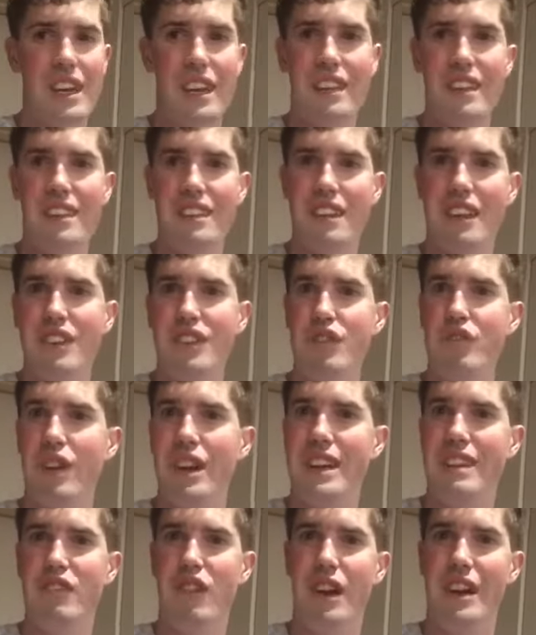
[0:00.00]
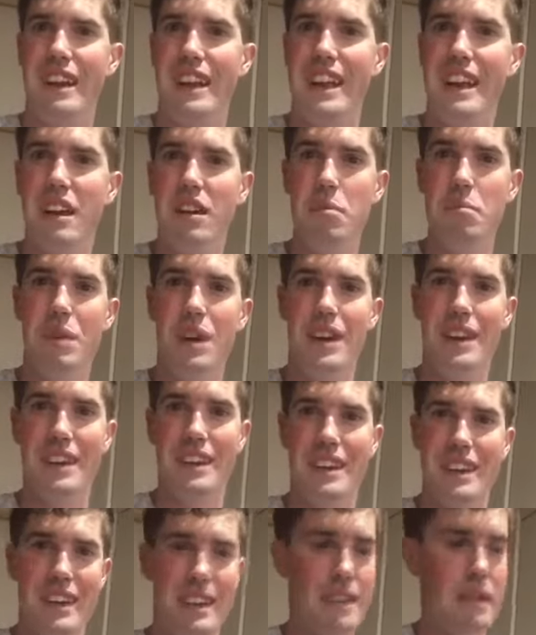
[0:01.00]
I think it's actually raining right now,
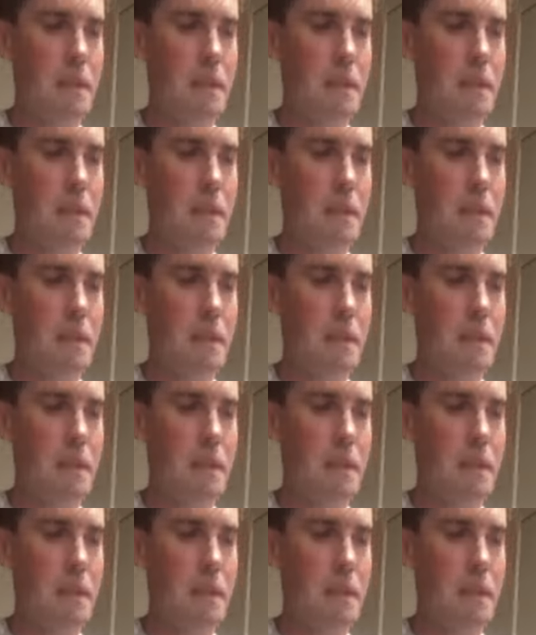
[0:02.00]
but